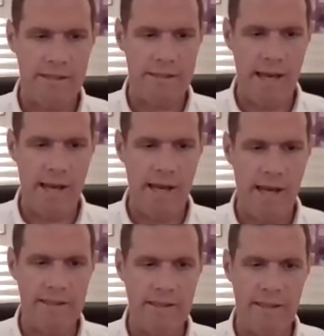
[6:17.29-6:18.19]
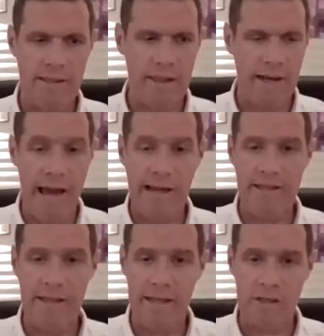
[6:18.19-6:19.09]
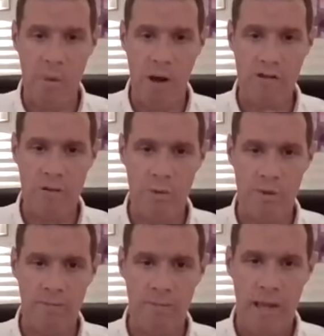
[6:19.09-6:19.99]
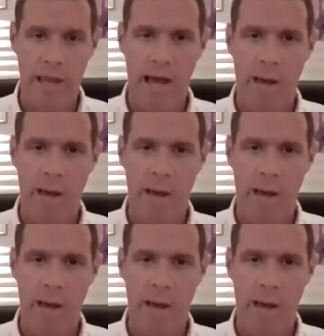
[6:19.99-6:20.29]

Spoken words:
this idea that anything is possible.